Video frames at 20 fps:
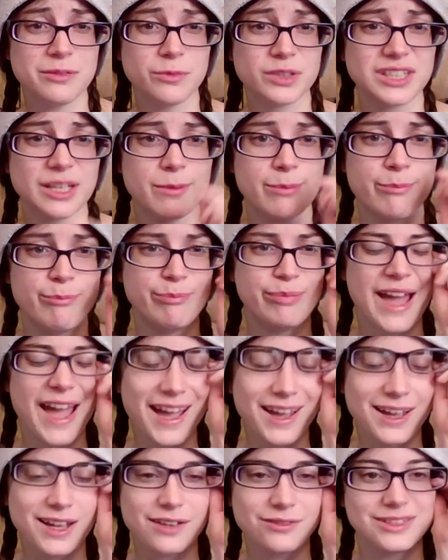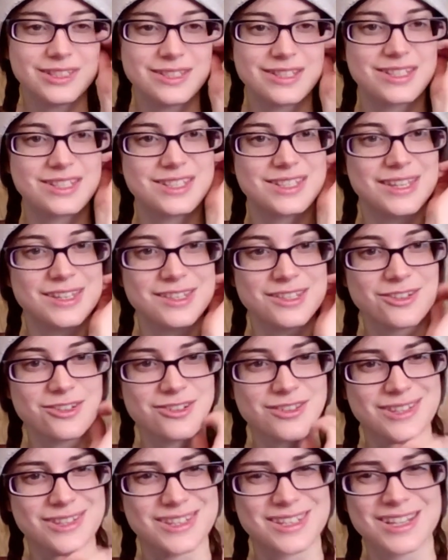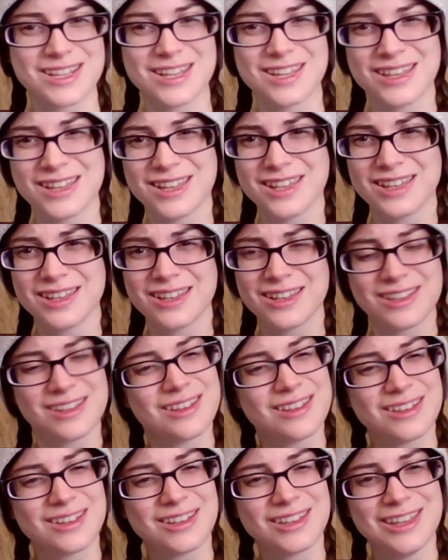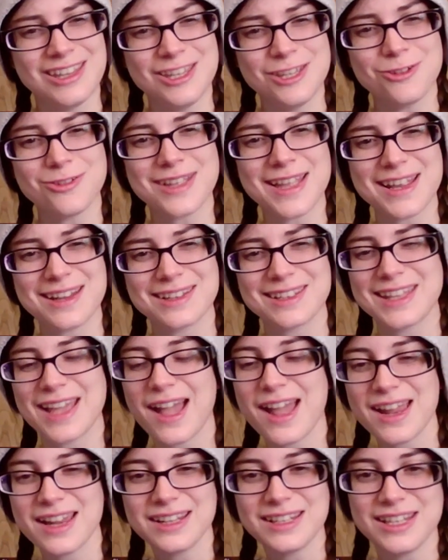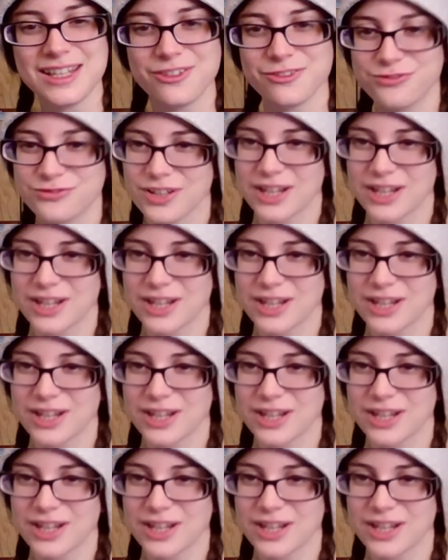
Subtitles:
hit him with the back of the scissors? You can't get any